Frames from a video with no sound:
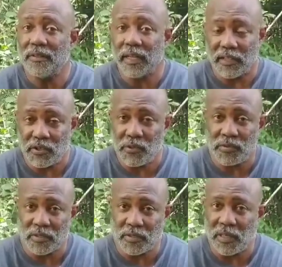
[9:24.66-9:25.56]
choose
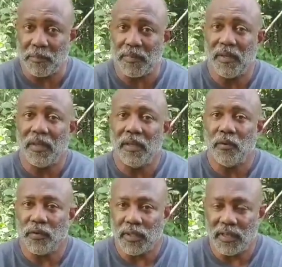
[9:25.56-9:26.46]
to sleep
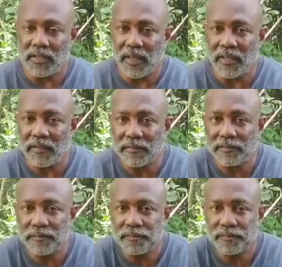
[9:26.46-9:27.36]
within a tent.
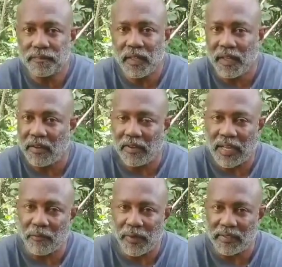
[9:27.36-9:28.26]
And I have a
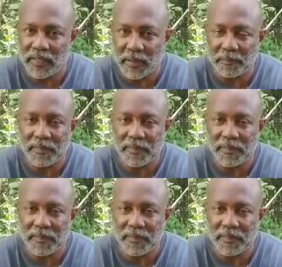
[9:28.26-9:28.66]
lightweight tent.